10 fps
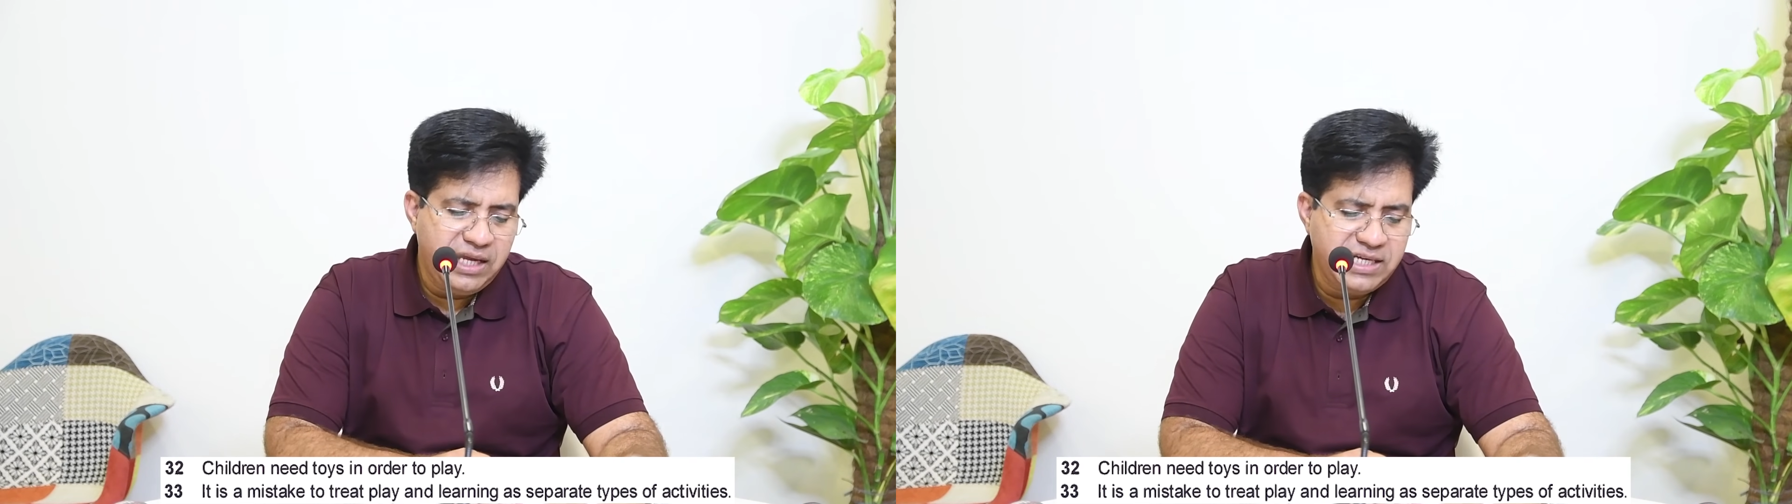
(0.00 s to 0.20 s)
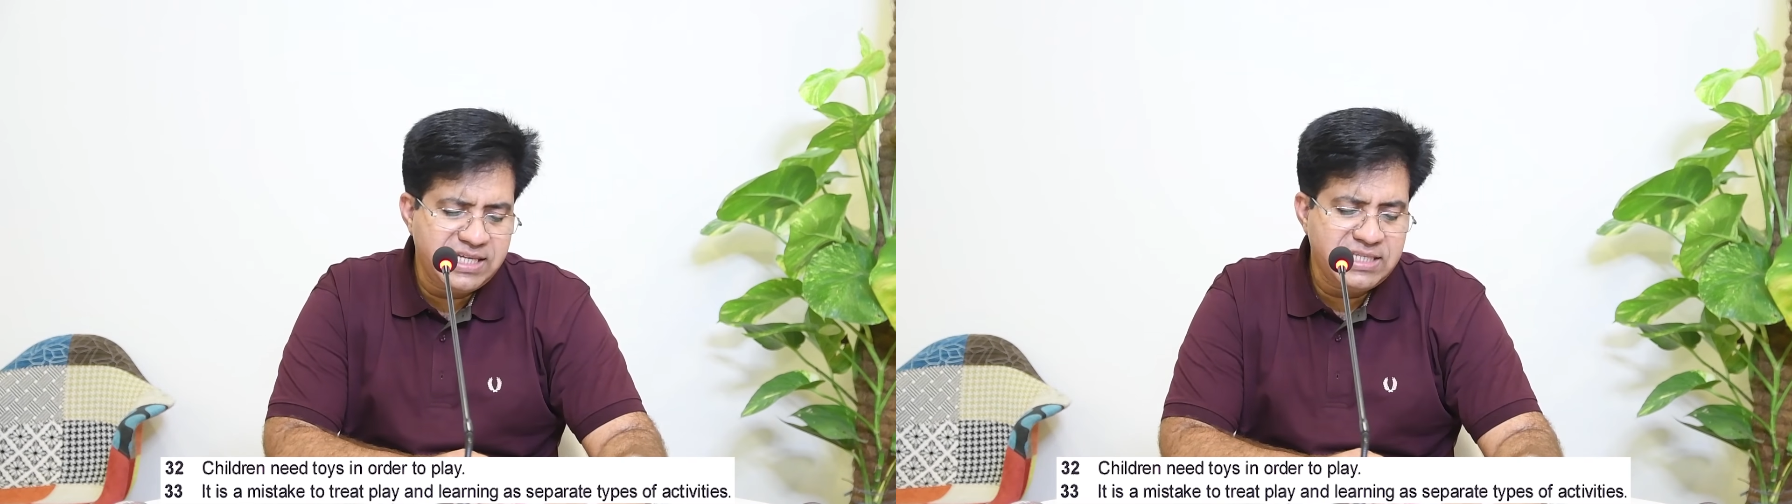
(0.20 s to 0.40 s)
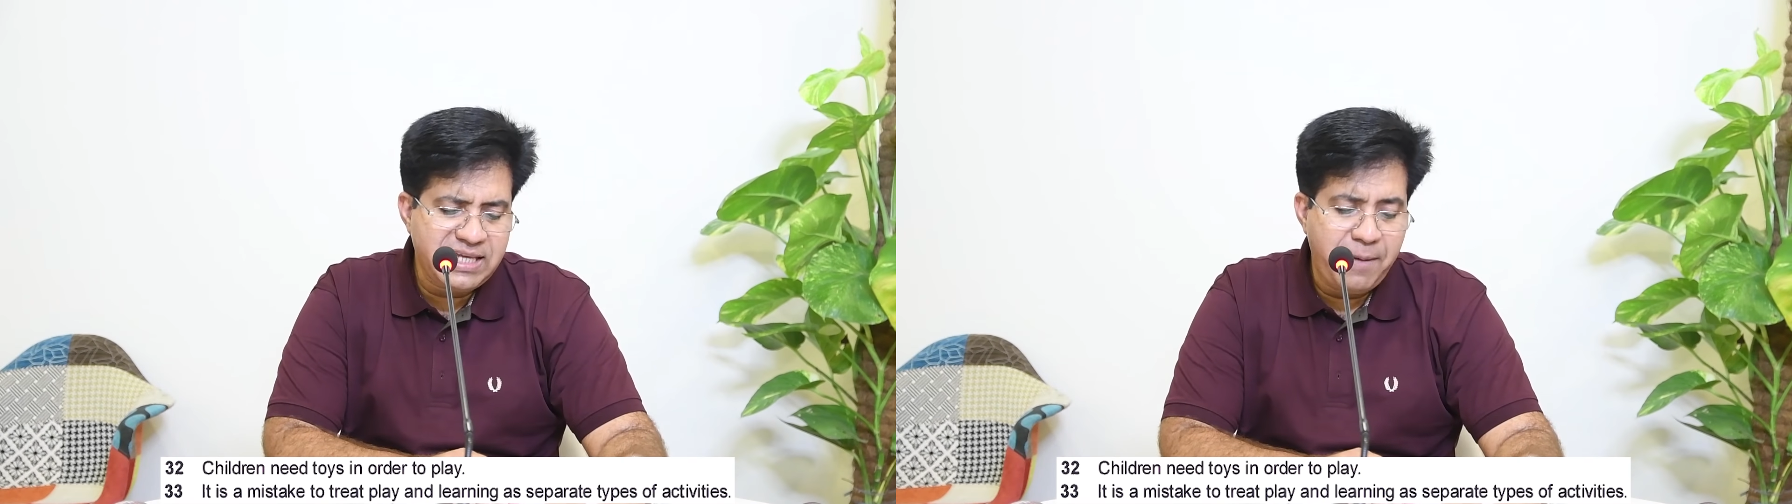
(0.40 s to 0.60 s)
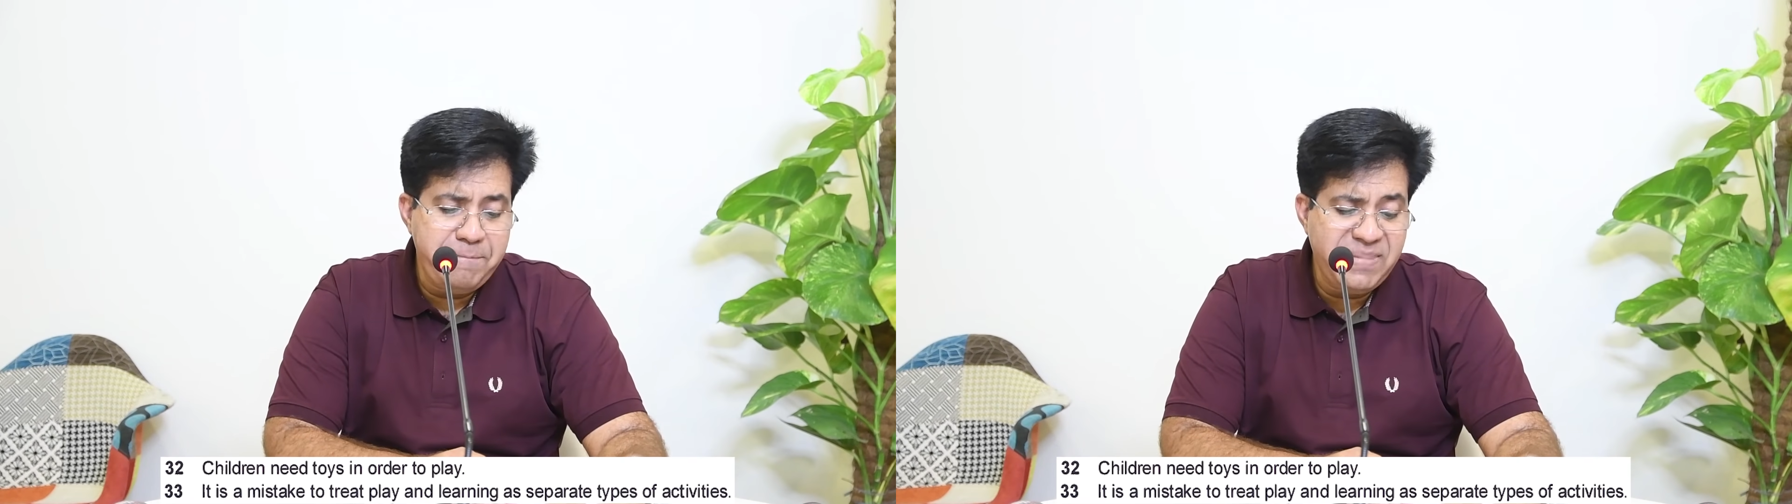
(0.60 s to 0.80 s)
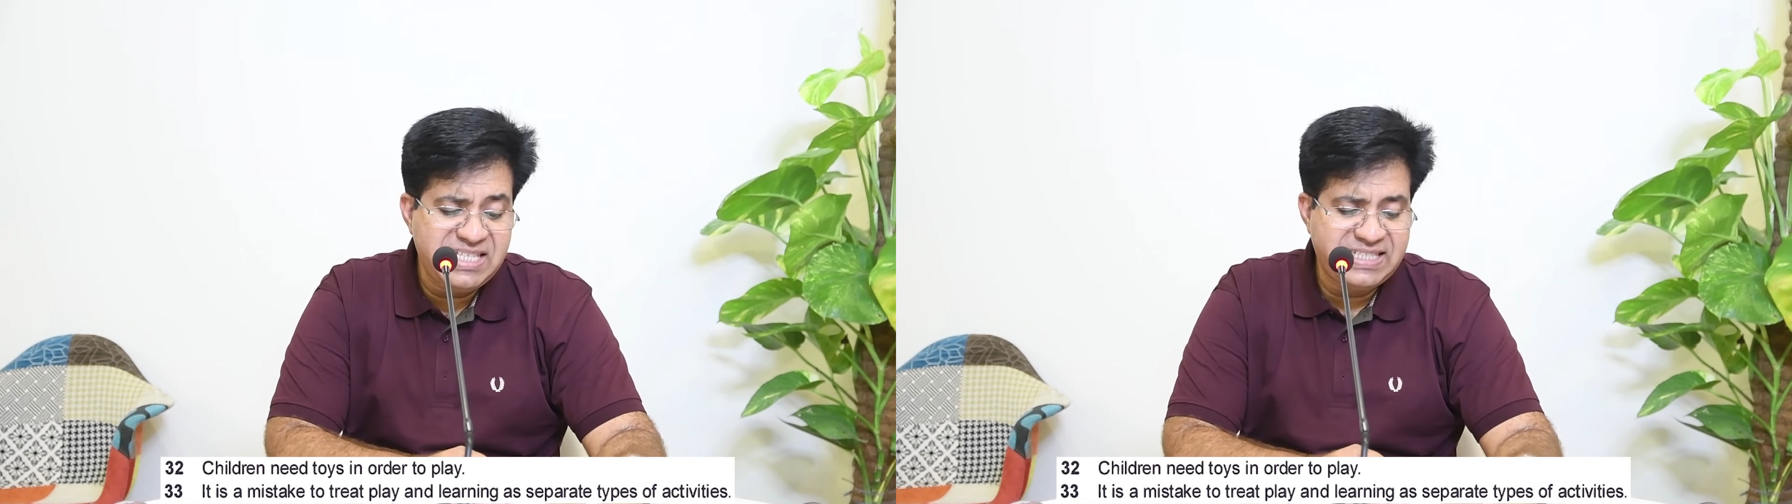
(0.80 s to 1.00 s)
It is a
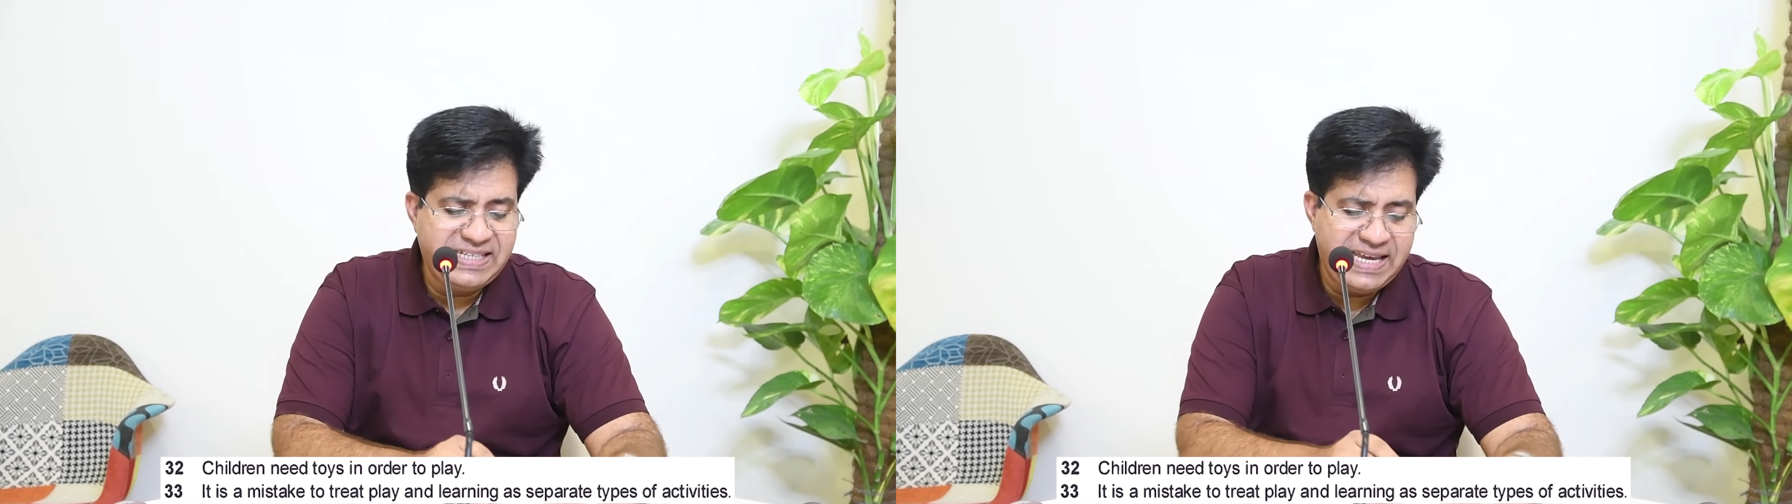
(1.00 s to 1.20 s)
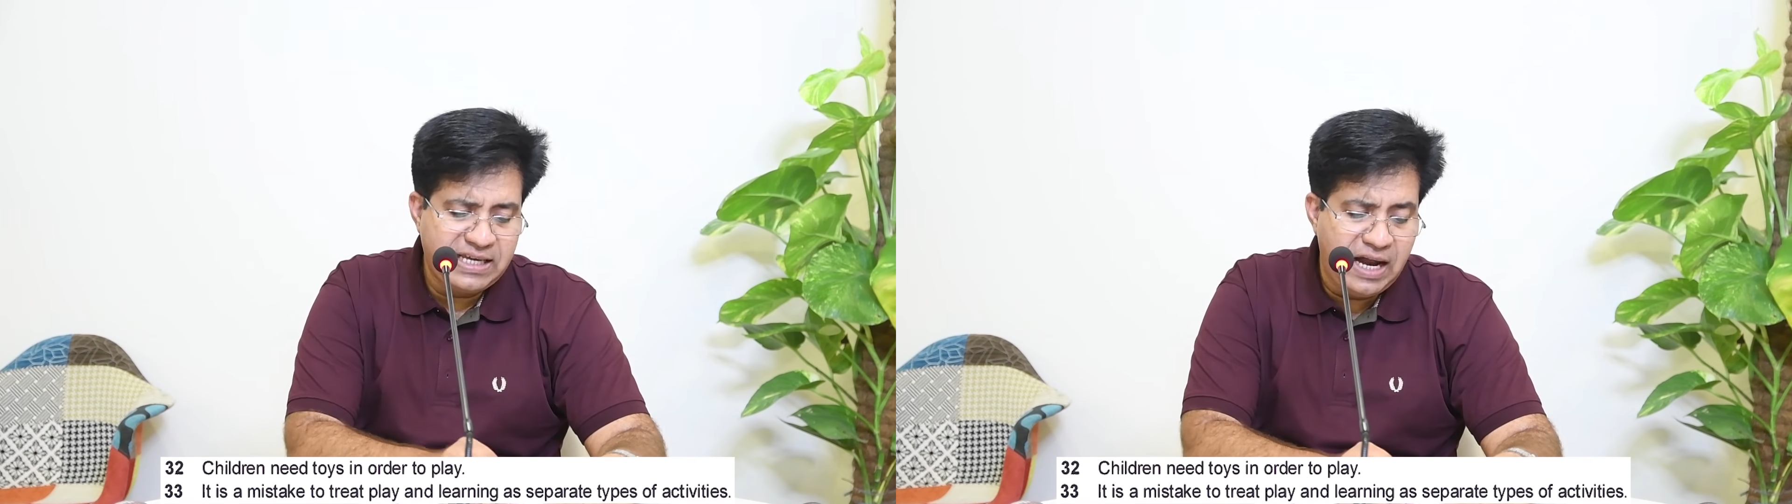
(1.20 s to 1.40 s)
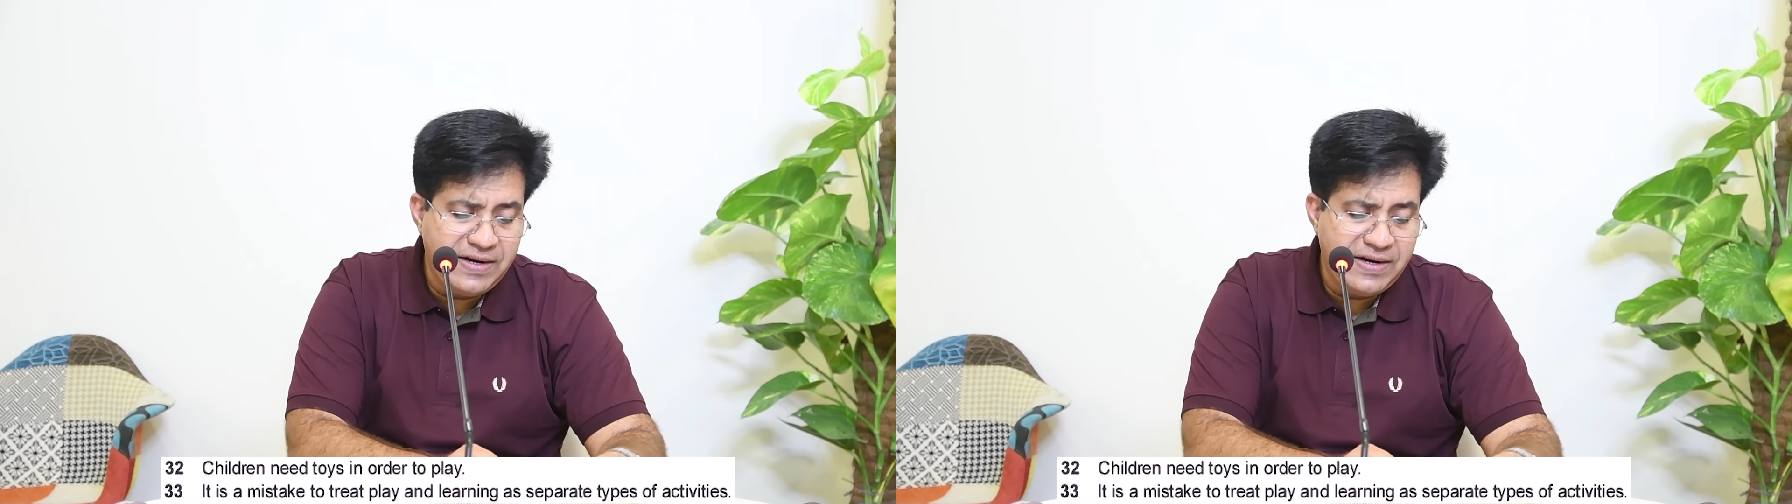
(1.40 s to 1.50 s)
mistake,